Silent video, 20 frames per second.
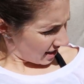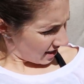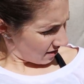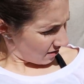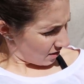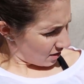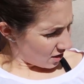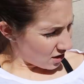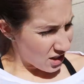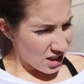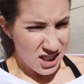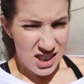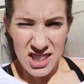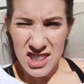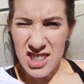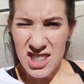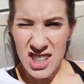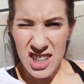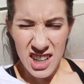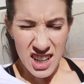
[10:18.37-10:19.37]
And we'll
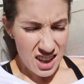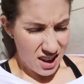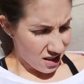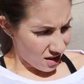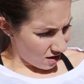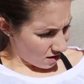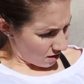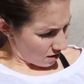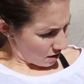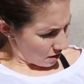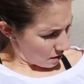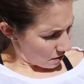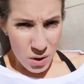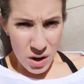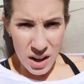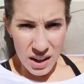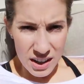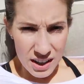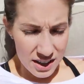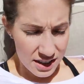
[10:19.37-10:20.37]
just chill.
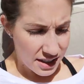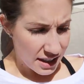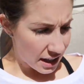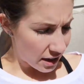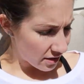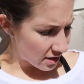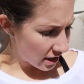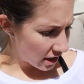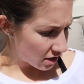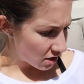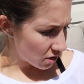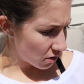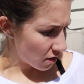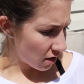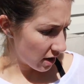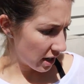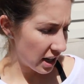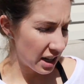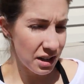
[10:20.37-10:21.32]
We're not gonna stay outside too long.